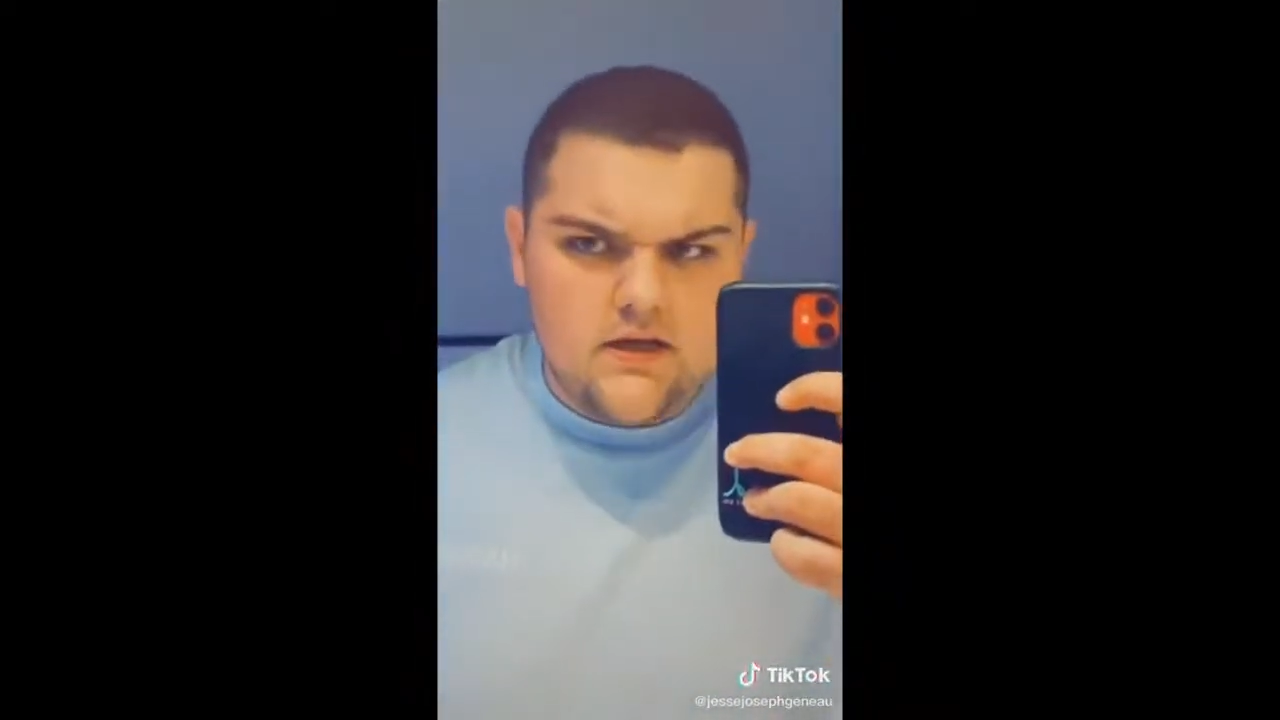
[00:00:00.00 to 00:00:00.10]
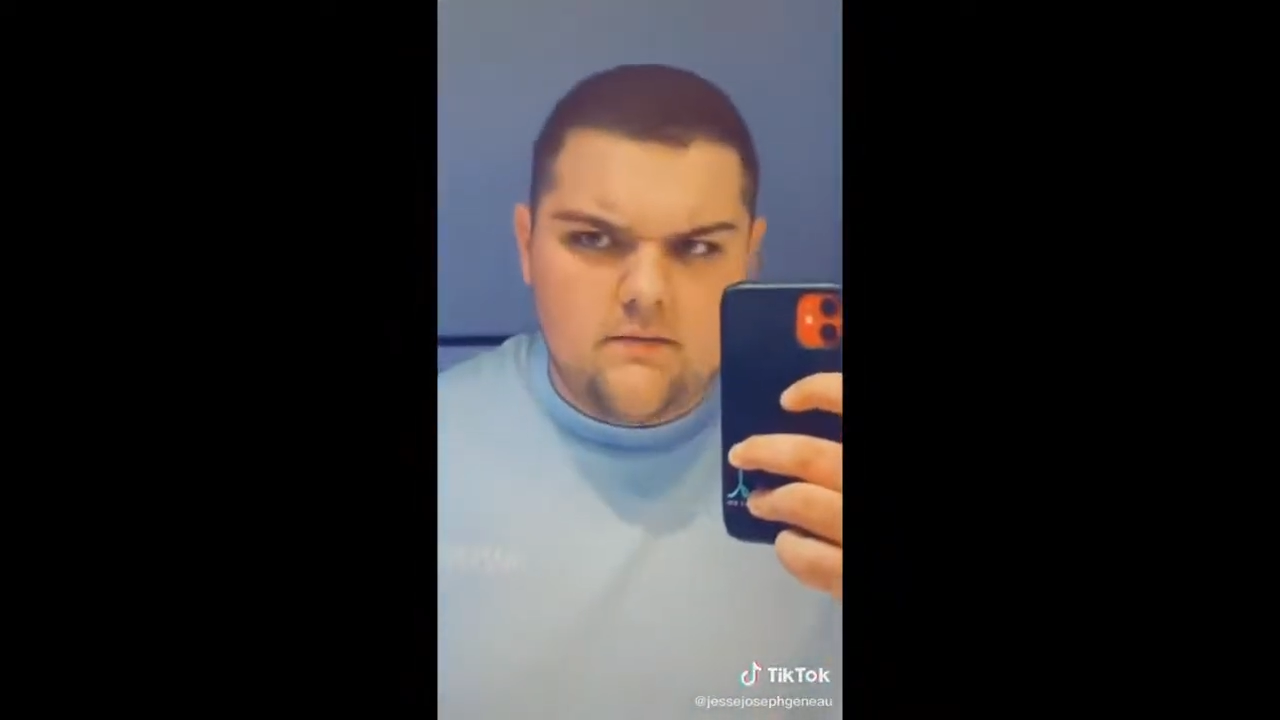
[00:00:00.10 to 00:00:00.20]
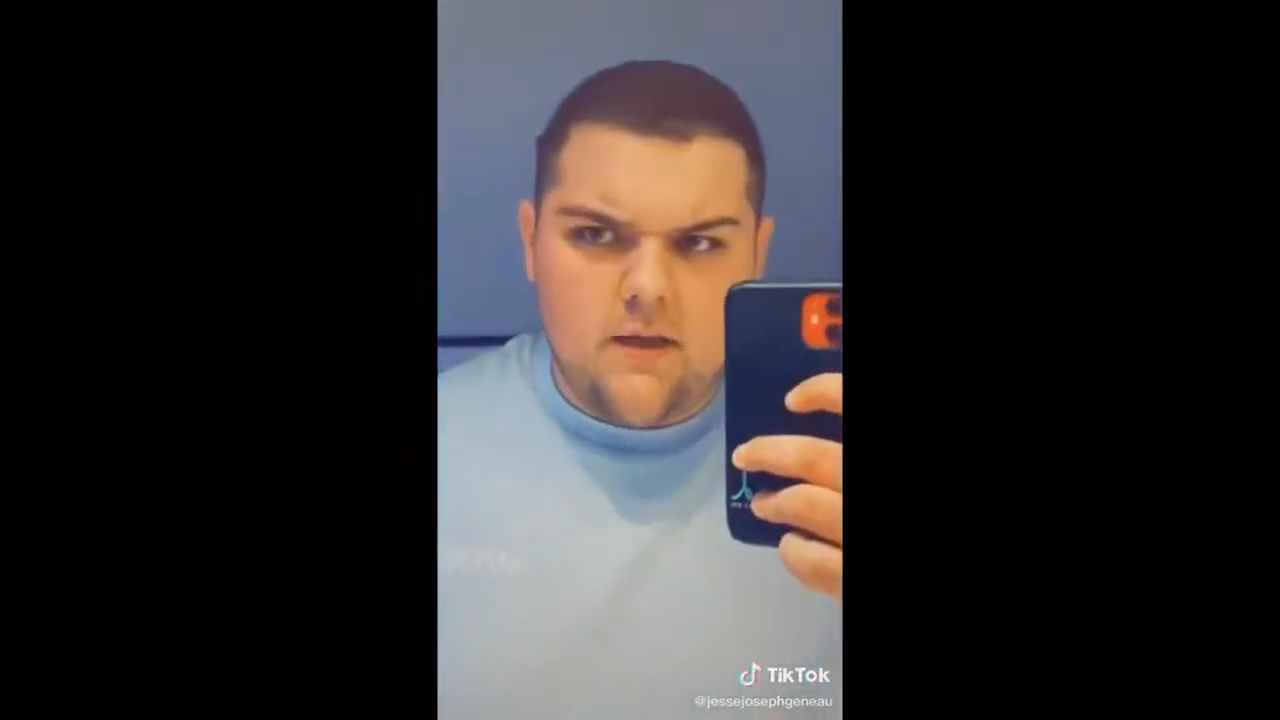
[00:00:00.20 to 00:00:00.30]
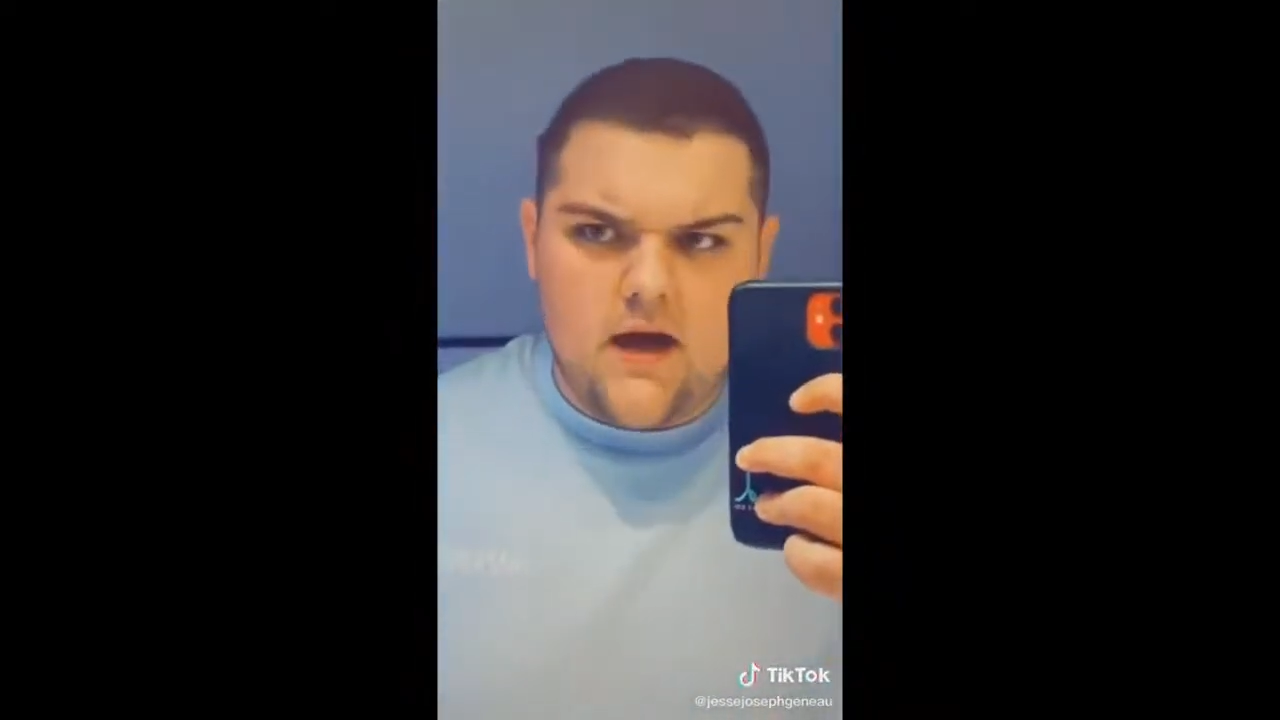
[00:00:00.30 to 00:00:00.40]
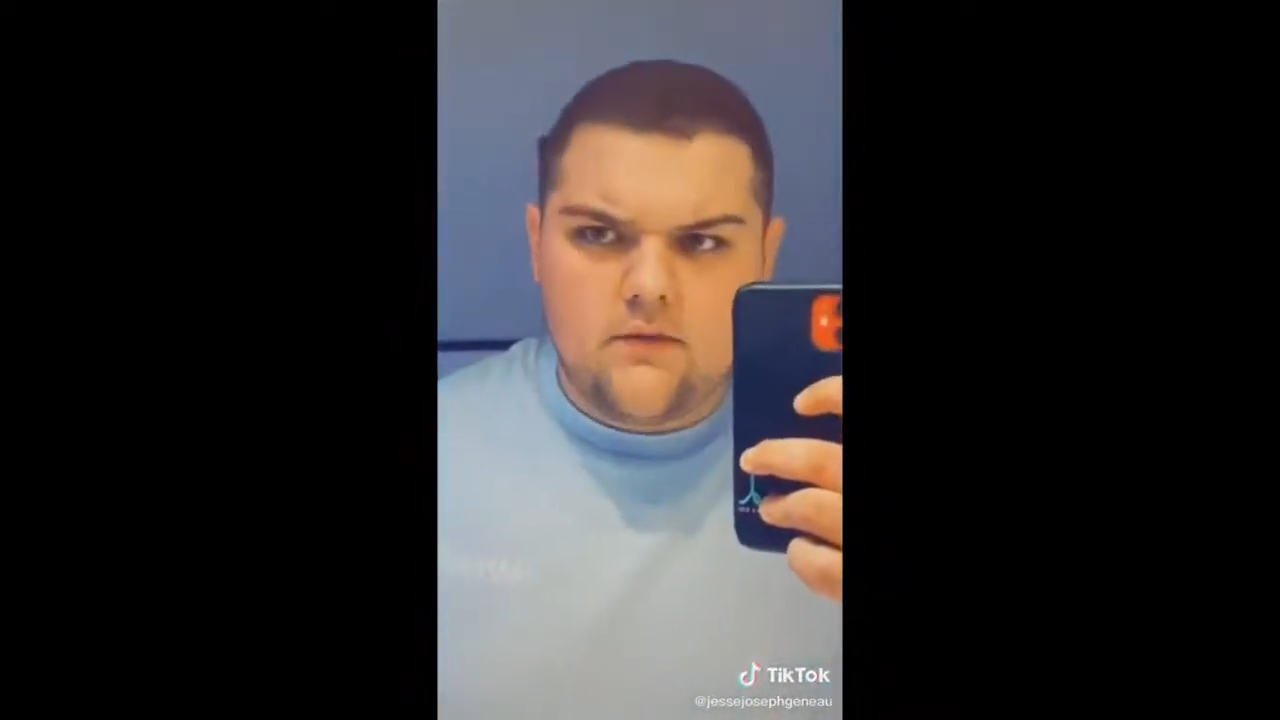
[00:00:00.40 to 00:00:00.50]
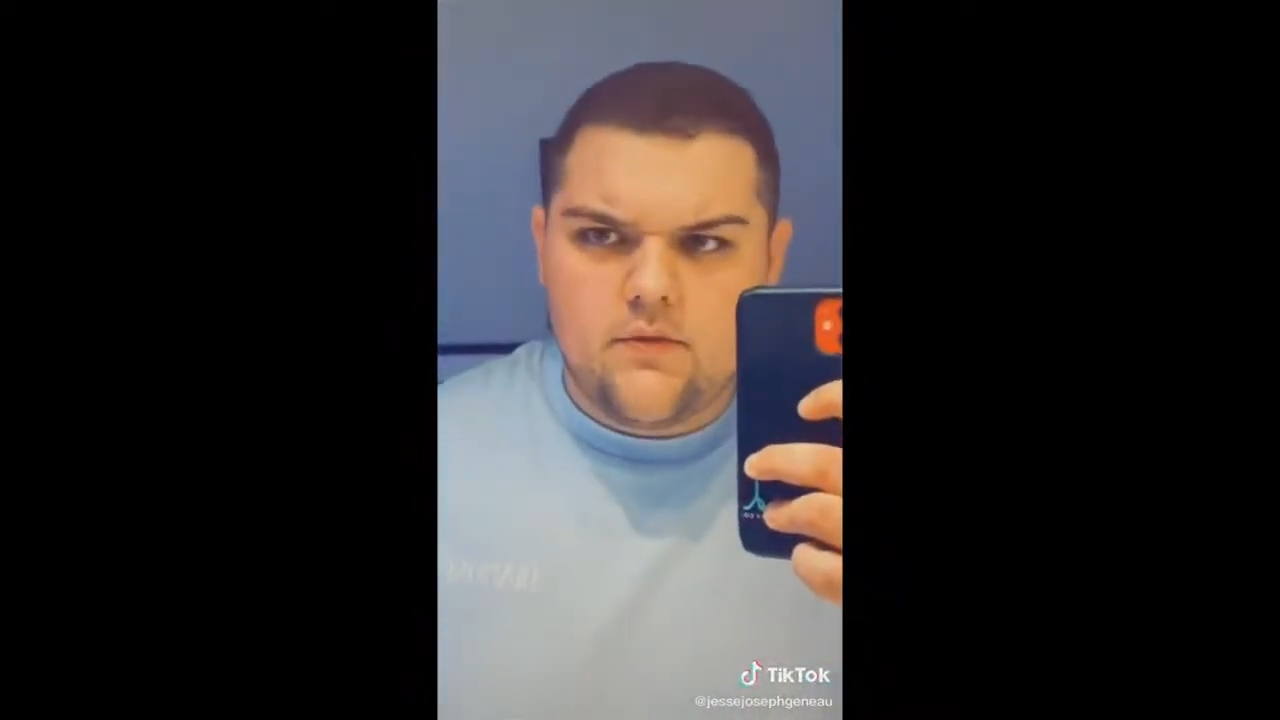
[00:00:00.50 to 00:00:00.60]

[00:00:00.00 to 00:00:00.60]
combined